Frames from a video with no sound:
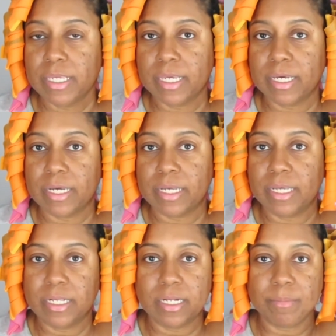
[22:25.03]
yeah,
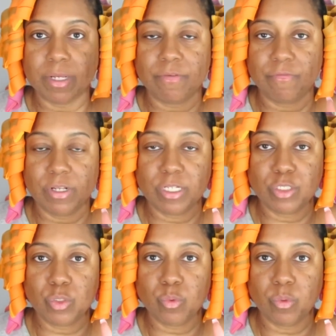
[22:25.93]
and I'm not
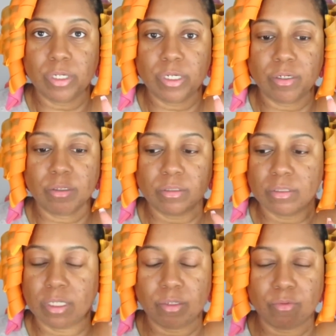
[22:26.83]
feeling too well.
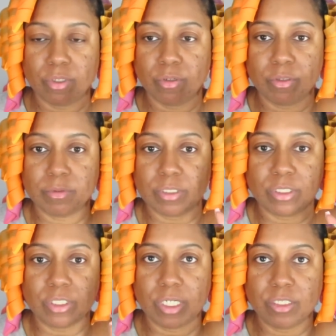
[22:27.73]
I don't know,
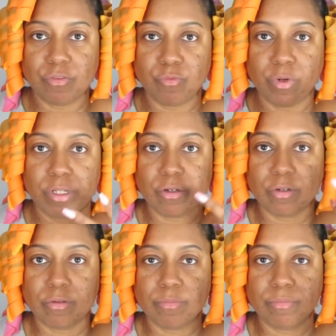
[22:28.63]
change of
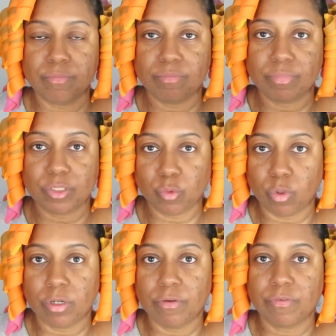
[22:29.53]
weather,
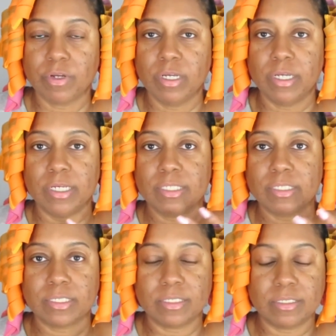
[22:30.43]
sort of
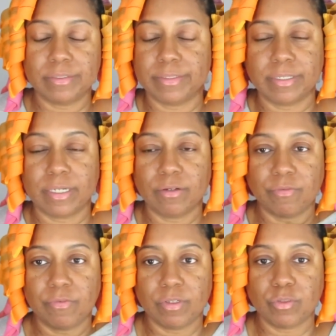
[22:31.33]
is I
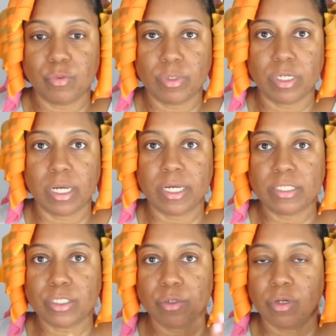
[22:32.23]
don't feel too well
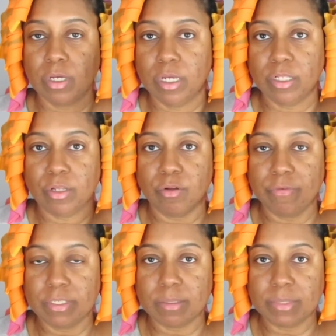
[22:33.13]
guys so the only
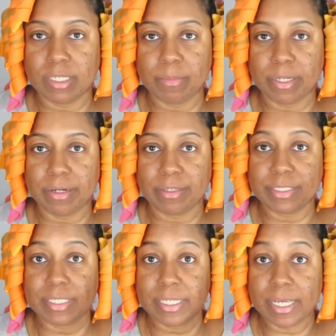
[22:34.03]
reason I'm taking my hair out
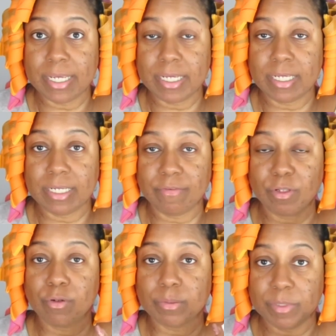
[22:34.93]
today even
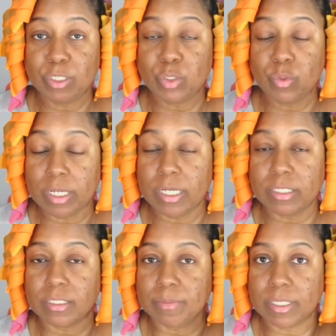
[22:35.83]
though it's been two
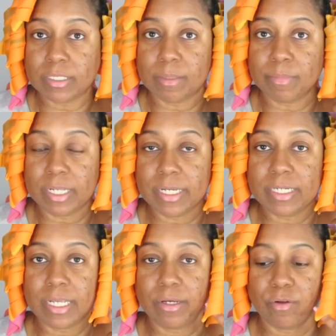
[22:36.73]
days is because I'm
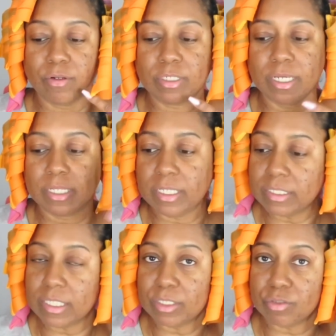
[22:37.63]
laying down all day and
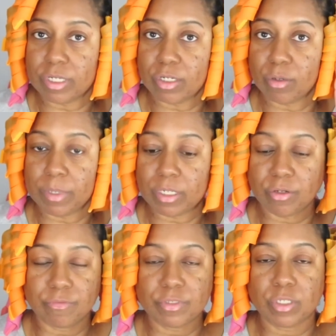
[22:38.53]
these things are getting on my
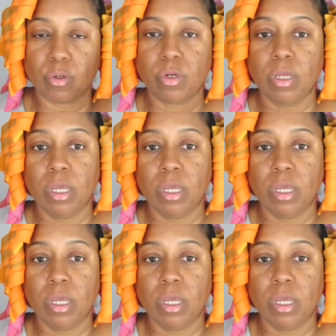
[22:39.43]
nerves so